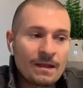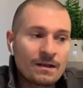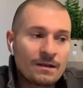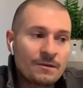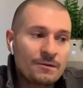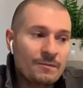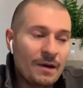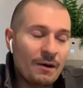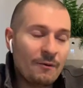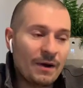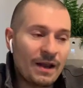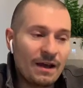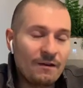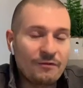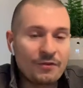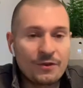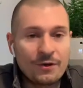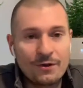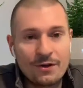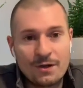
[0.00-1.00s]
you might want to
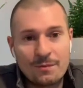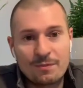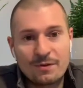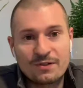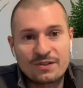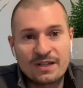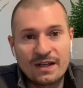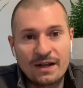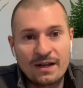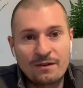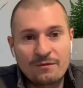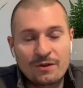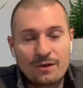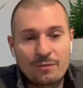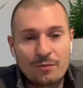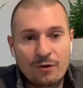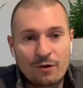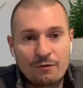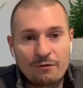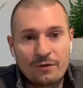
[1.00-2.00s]
have 30% of your
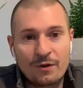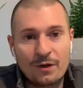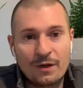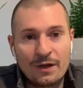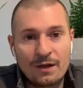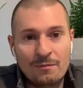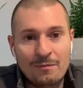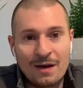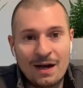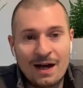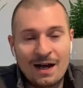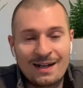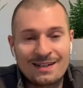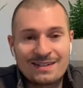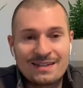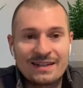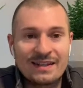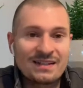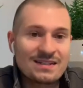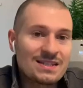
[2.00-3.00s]
portfolio in
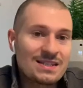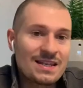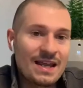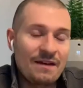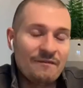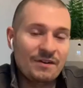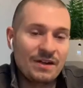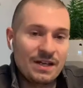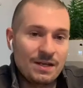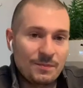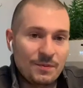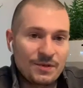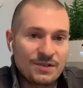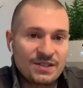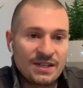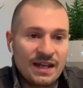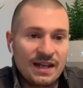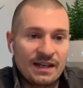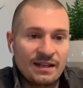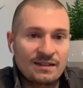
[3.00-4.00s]
bonds and then
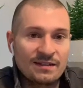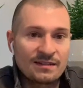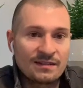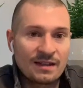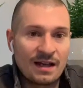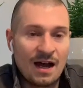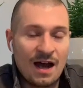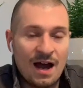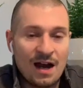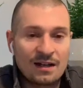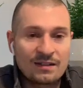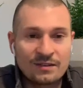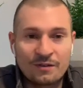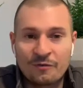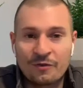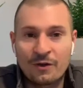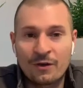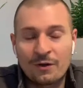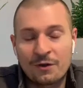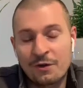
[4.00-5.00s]
70% in stocks.
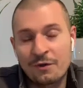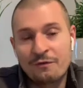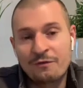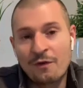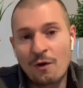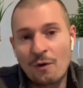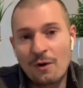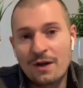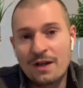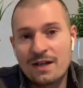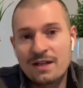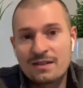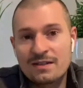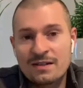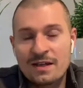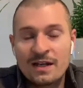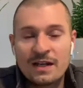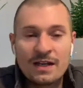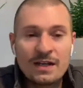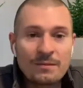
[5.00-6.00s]
If you're in your
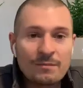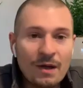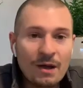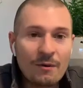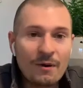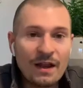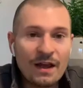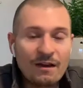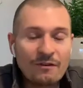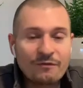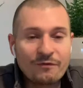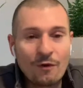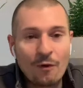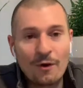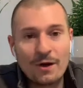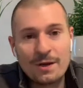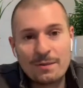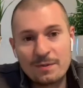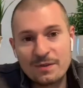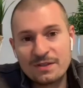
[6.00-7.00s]
40s, you might want to have
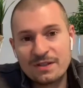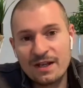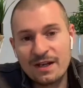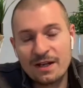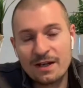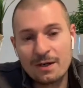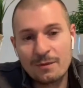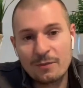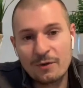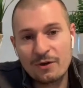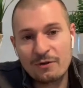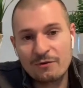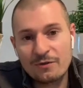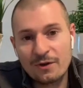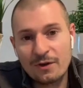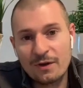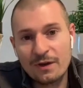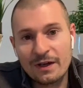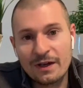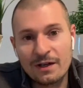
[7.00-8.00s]
40% of your
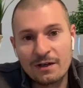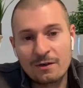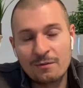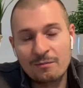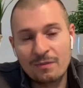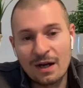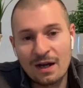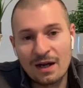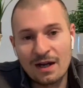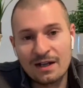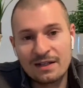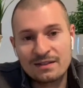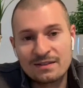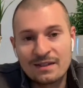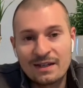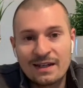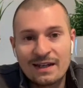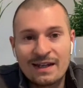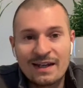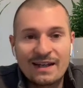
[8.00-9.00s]
portfolio in bonds
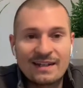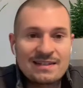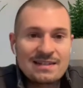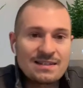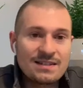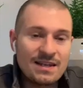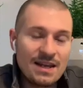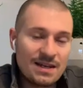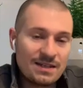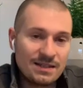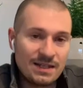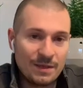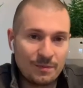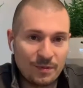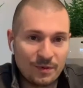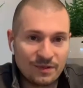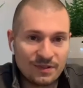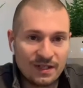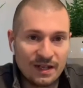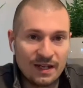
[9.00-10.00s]
and
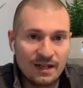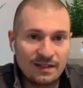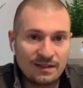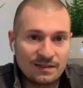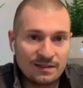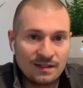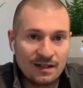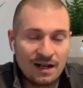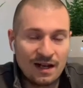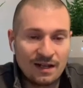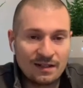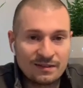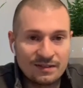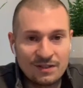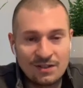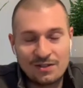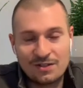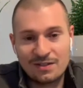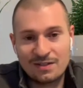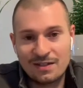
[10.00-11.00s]
60% in stocks. So
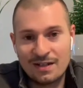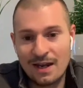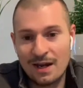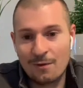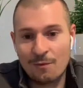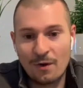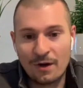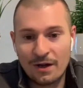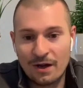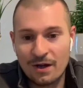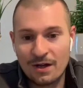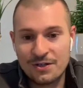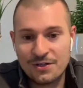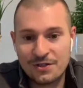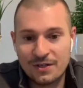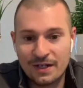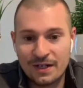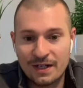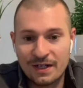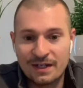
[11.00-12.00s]
you just take
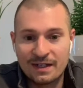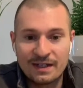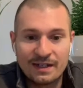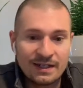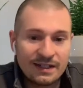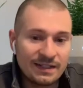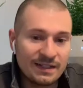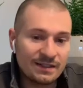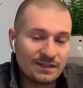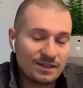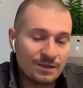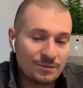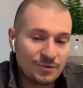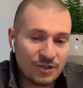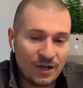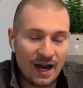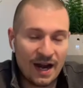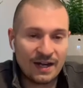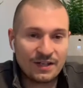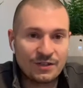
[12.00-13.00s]
100, you
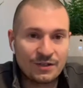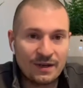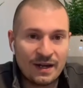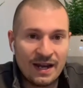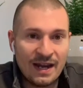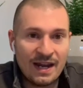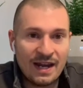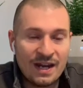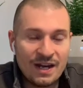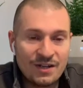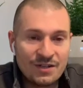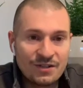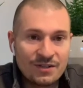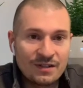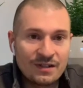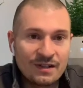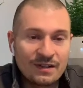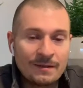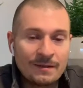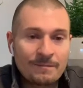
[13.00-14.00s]
subtract your
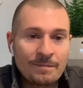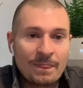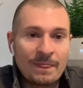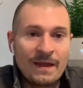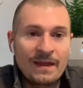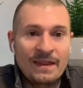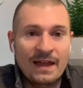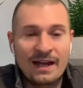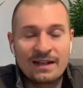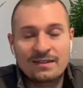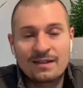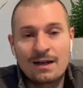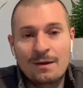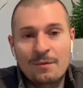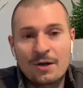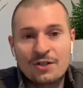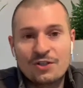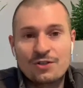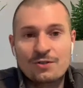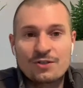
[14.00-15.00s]
age, and that's how
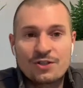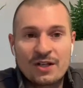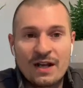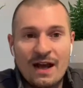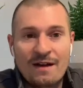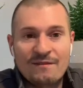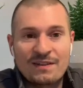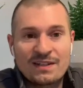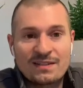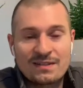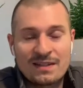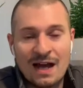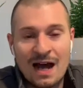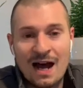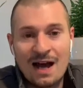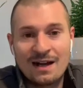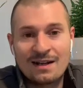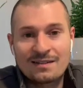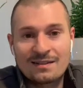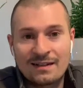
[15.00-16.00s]
much you should have in
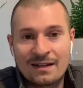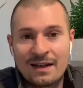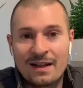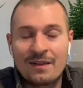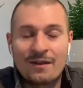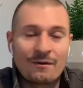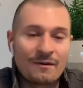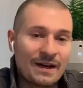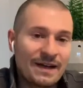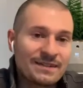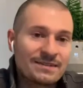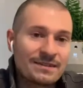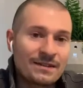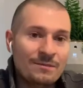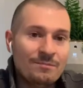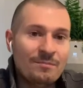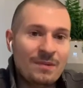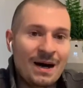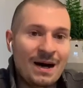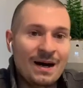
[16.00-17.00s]
stocks, and then the rest
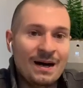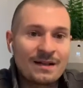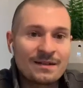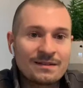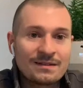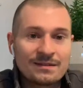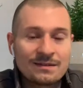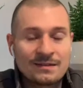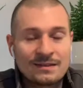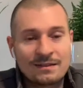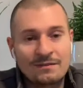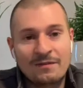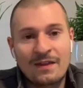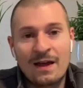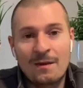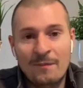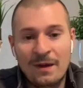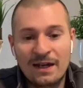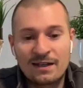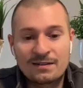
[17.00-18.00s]
in bonds, if
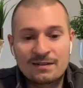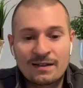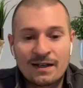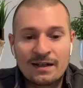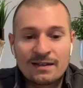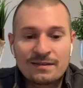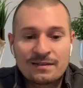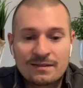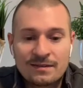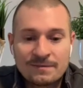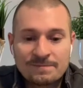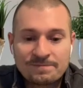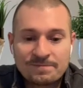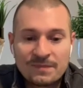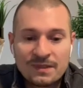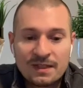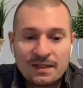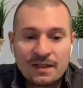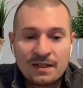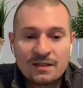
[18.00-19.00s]
that makes sense.
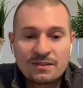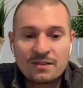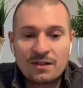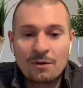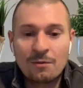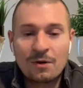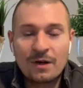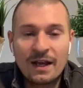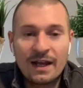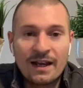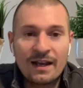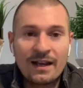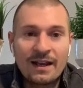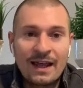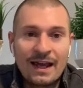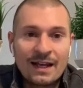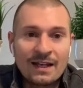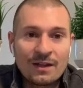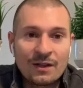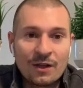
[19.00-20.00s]
So we'll get into
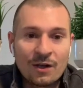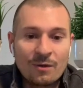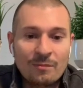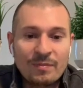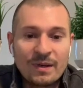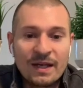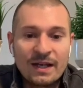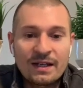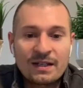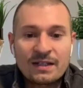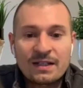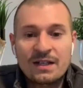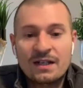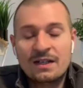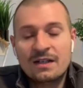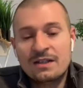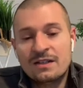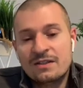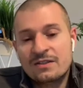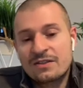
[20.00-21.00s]
that in a little bit.
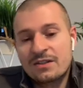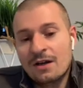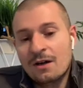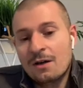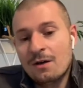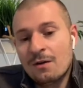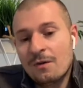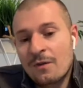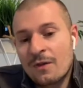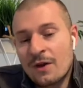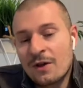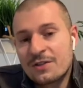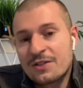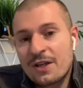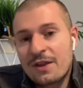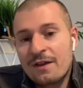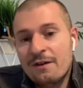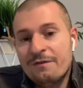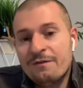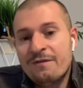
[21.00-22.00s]
So those
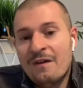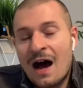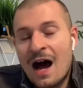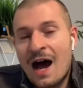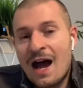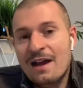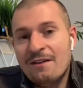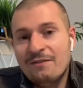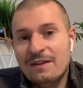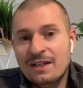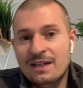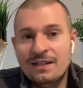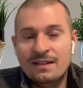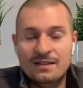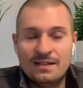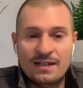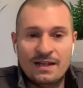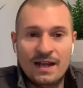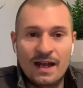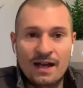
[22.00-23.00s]
are the 5
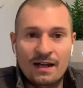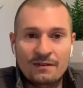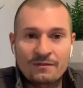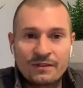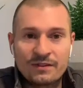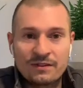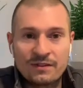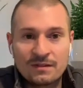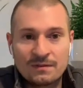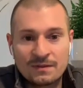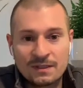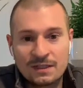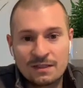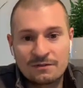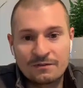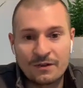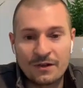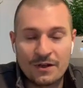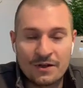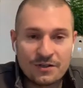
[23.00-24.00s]
ETFs
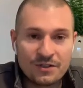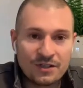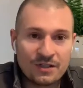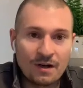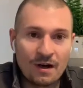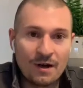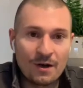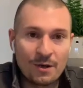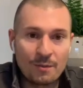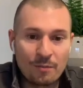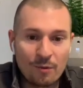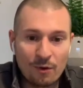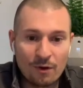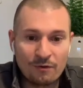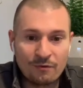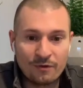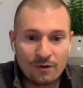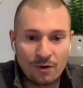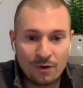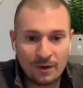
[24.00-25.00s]
for your starter
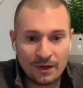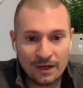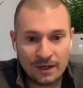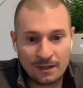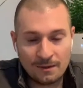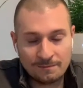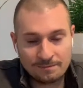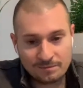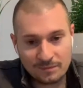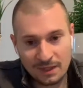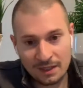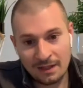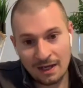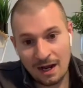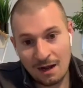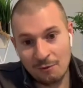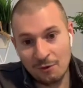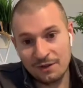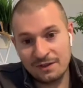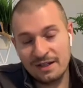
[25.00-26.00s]
portfolio. And
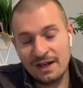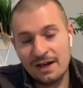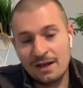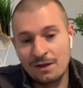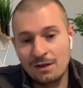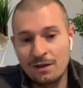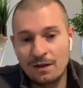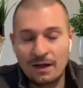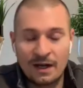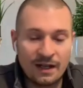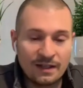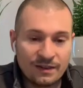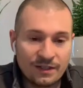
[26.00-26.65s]
now we'll take a look at the